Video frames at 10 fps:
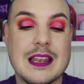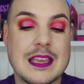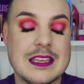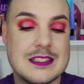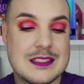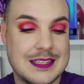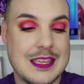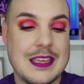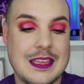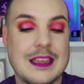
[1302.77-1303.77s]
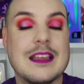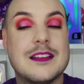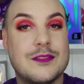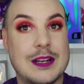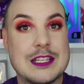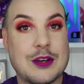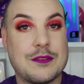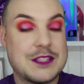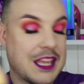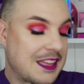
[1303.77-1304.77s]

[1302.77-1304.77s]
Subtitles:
Like it's really soft.